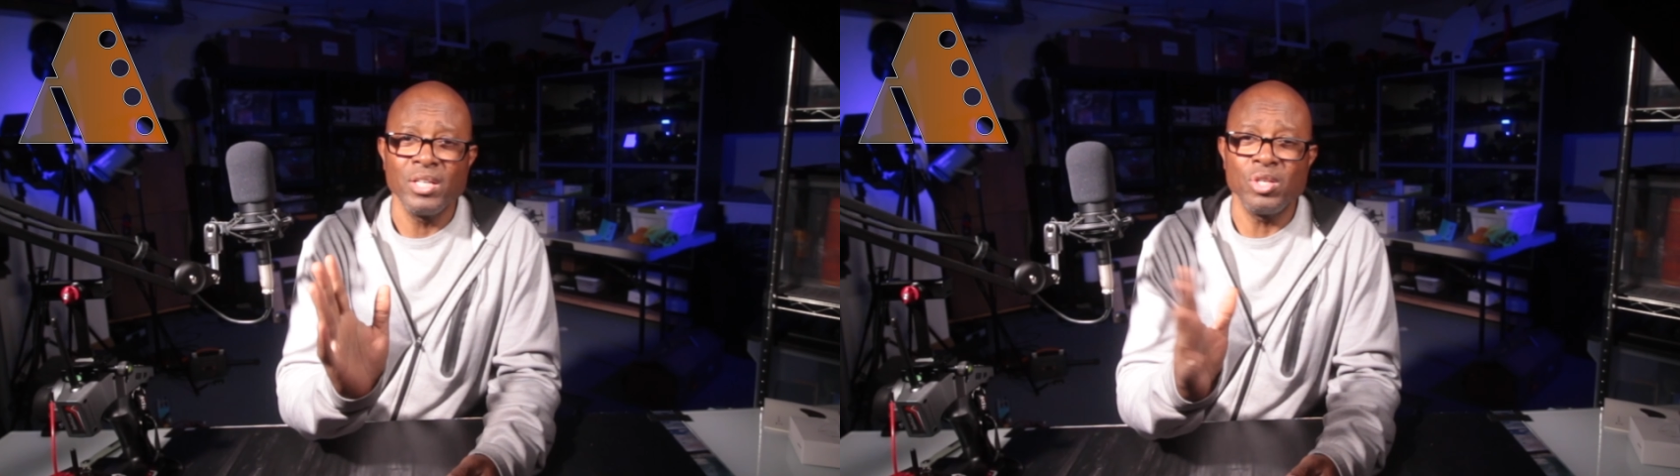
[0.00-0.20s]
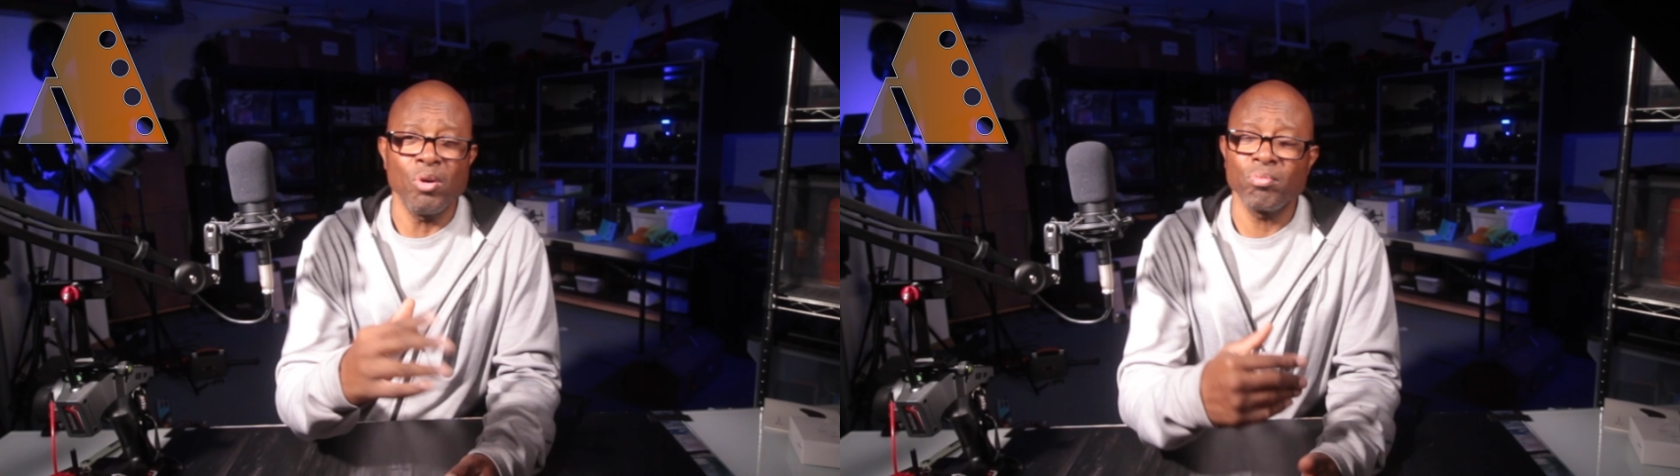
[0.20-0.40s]

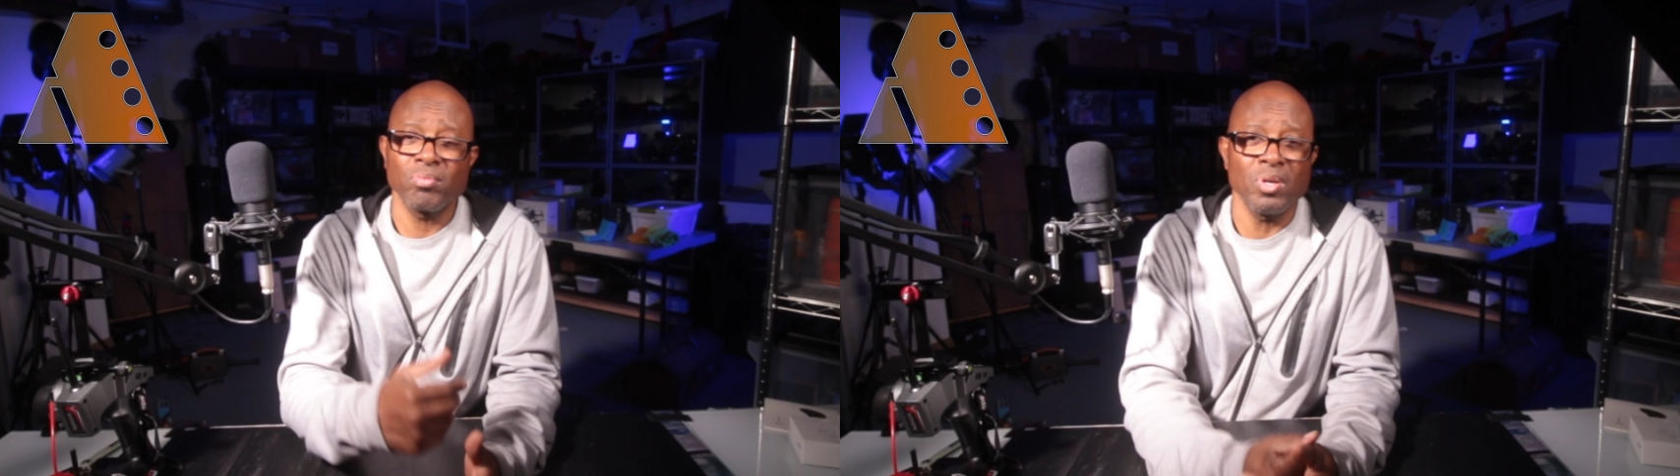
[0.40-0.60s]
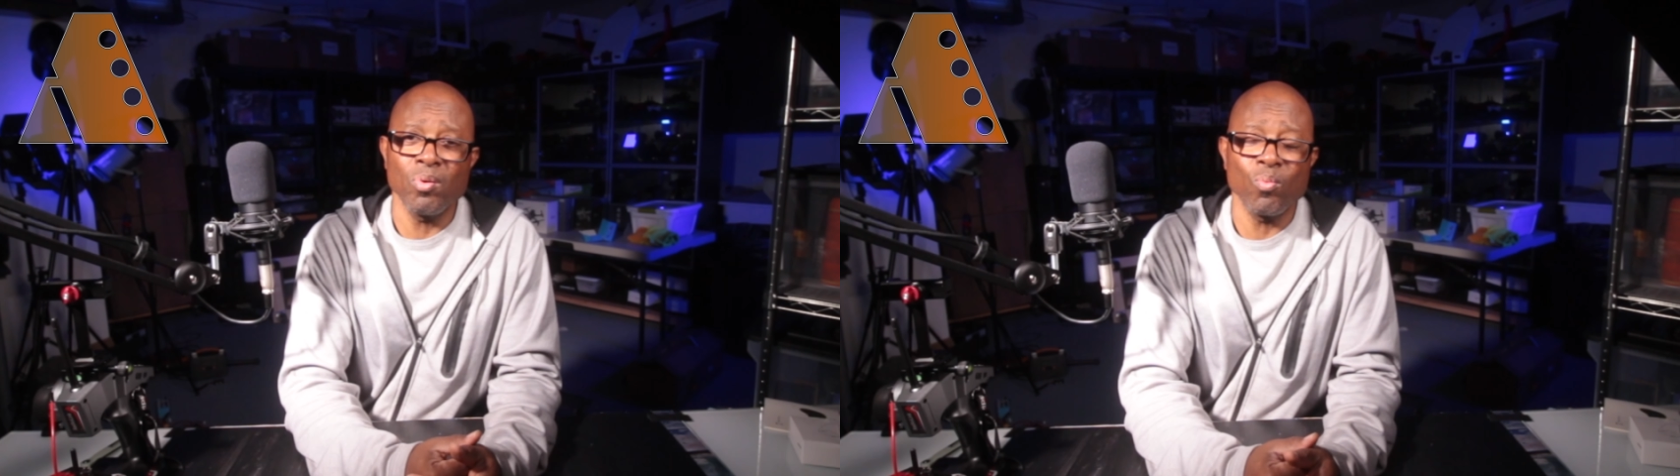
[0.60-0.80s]
don't
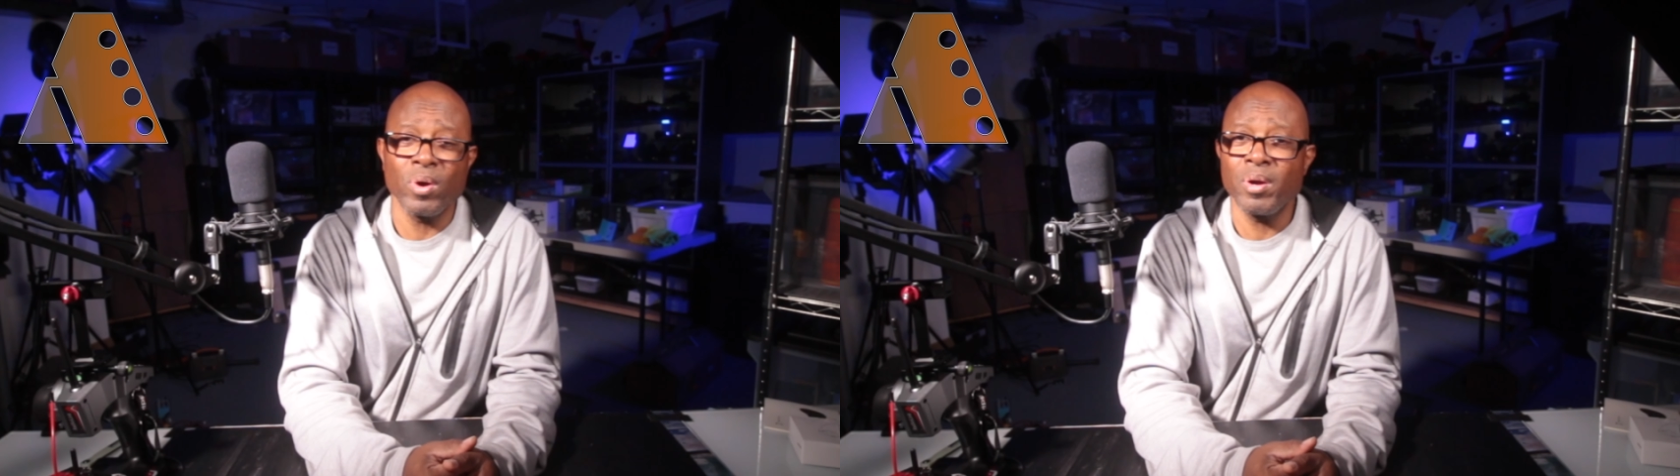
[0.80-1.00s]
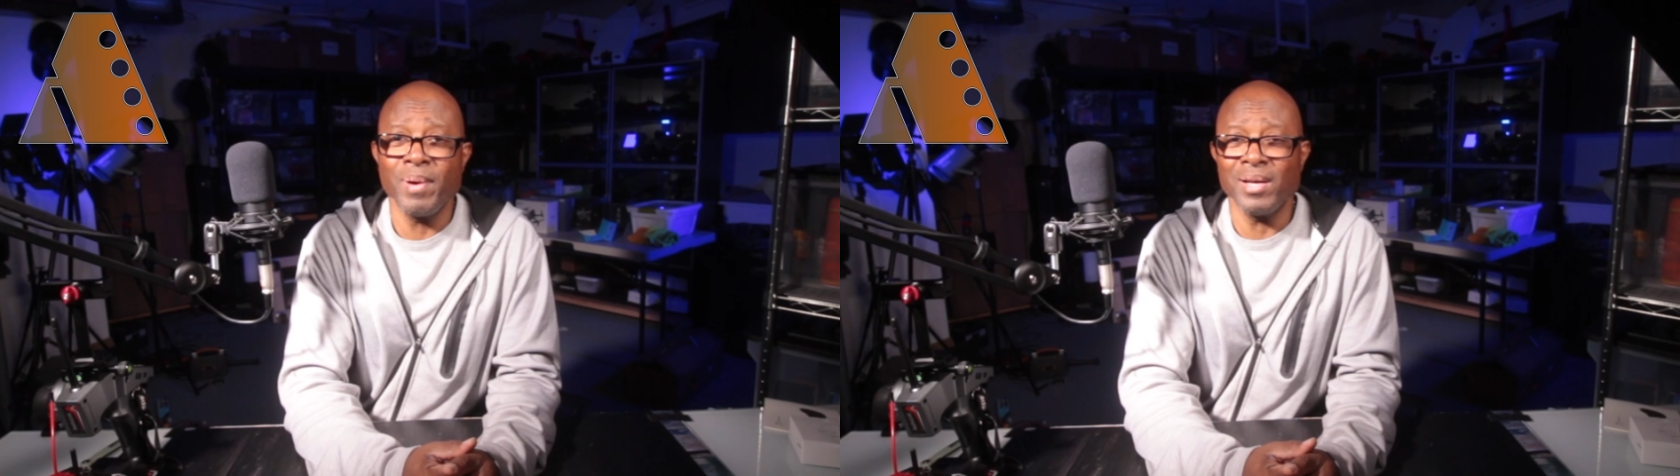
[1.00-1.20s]

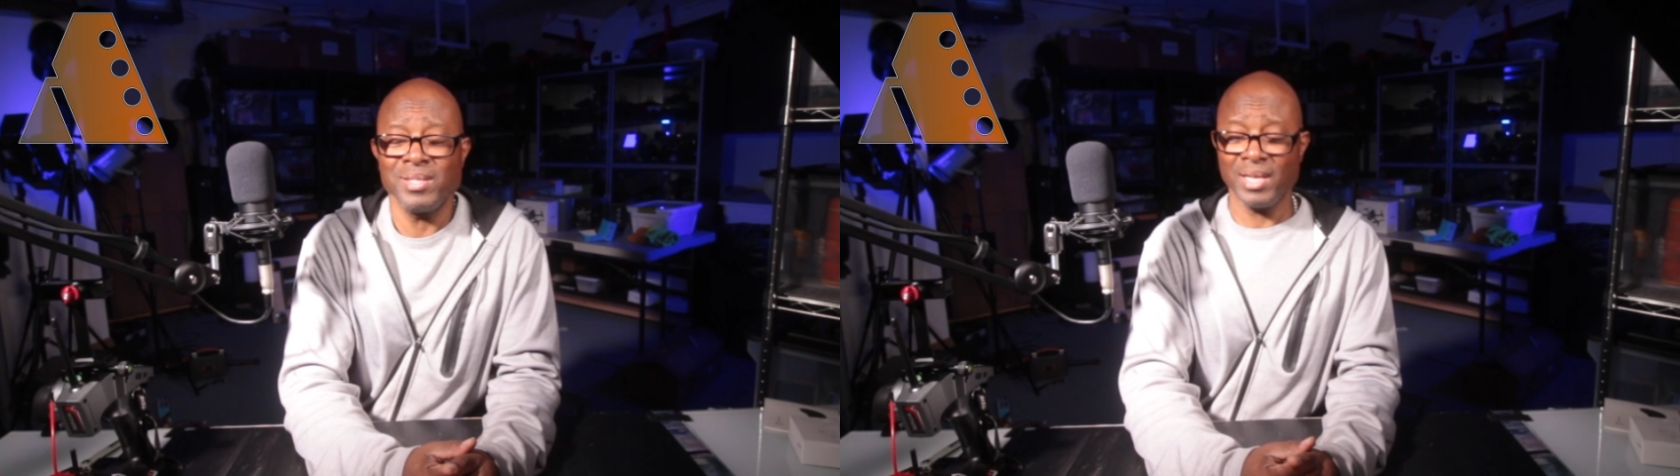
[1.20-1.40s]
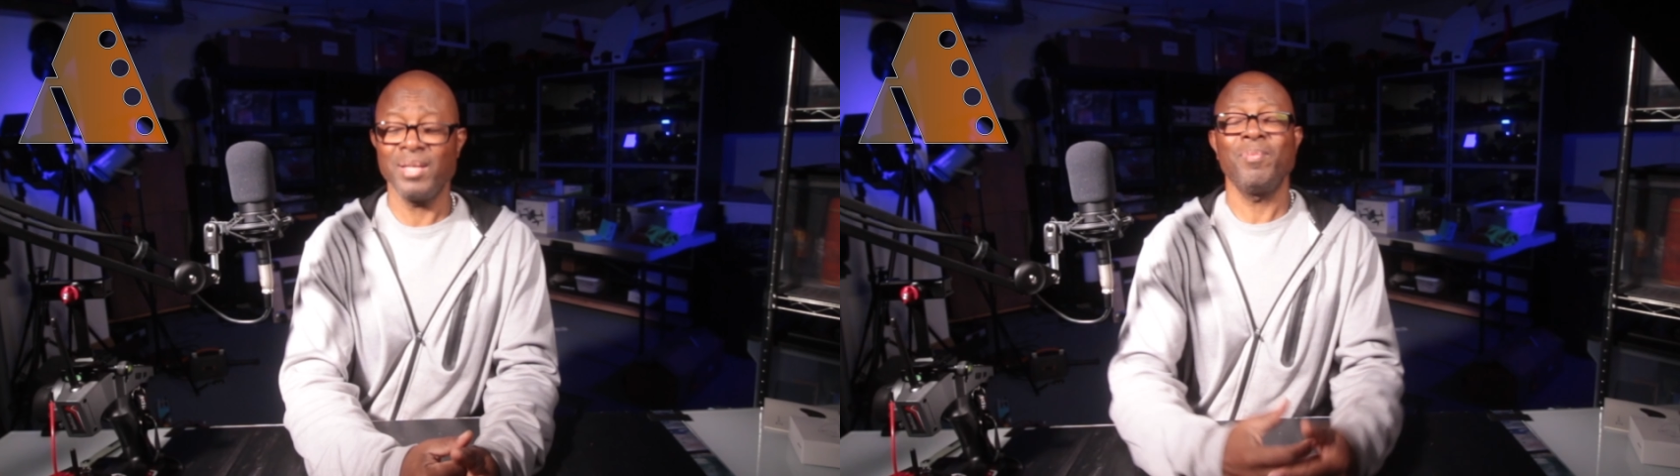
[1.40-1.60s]
worry about
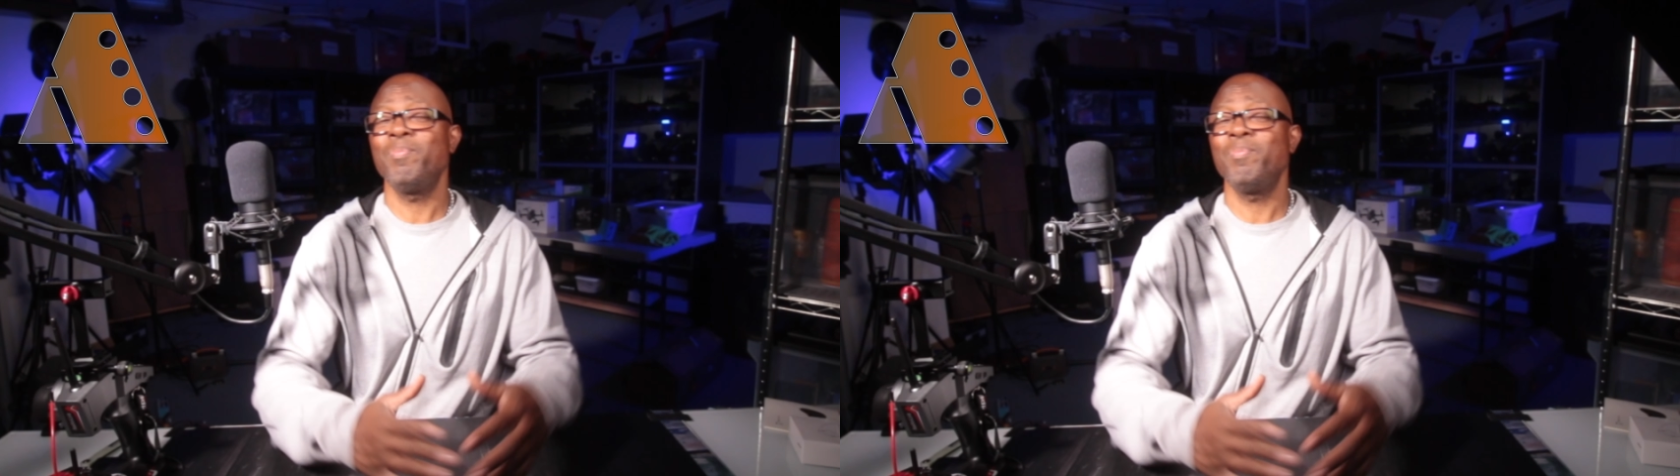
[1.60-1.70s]
telling